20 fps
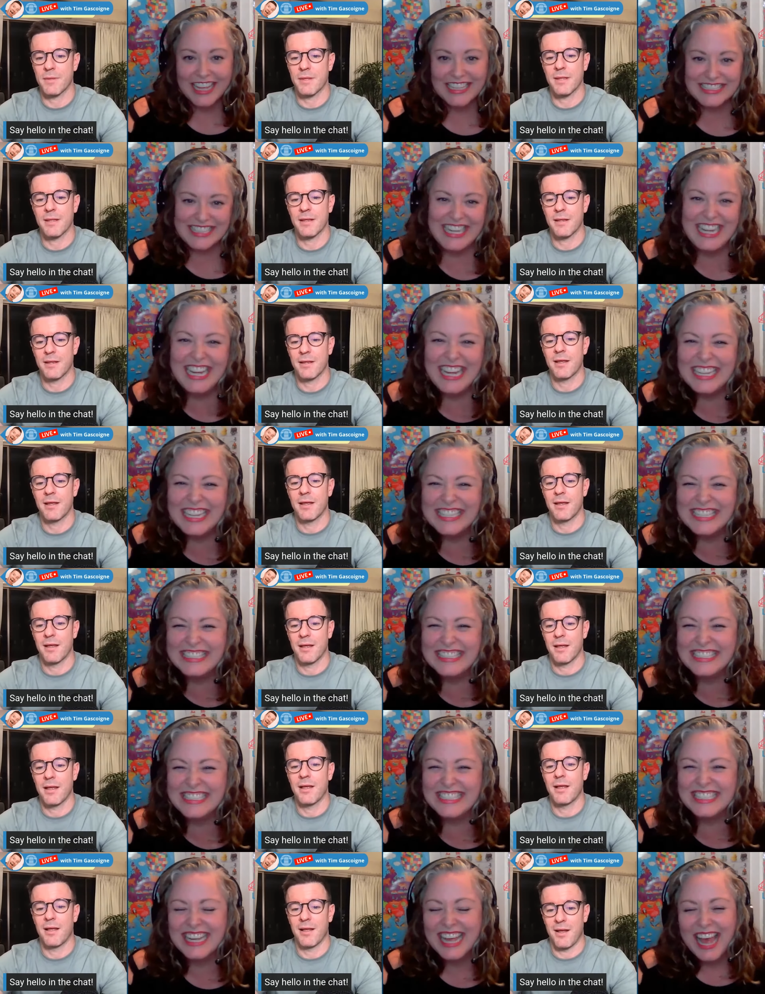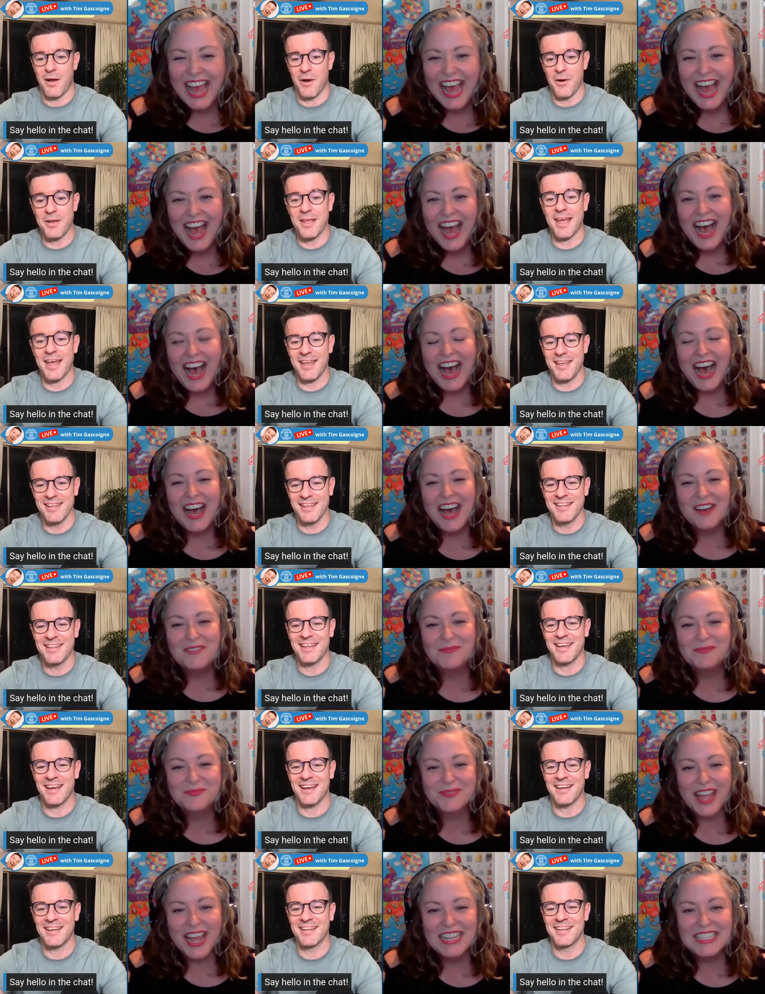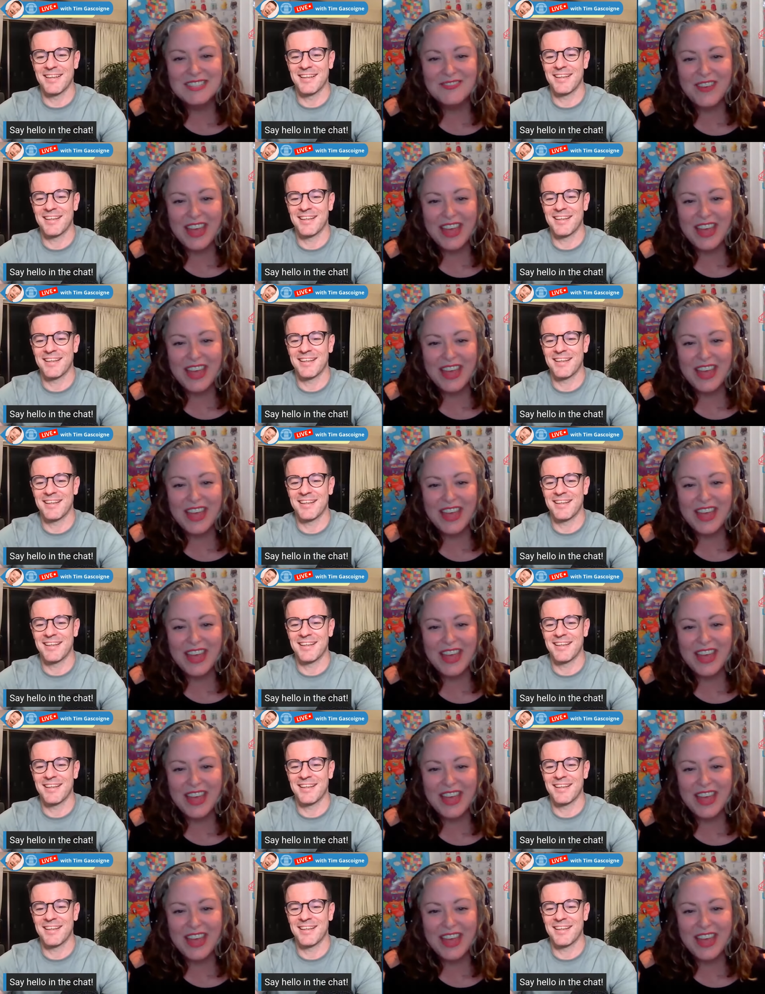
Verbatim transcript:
Speaker 1: England. okay. Um, yeah. I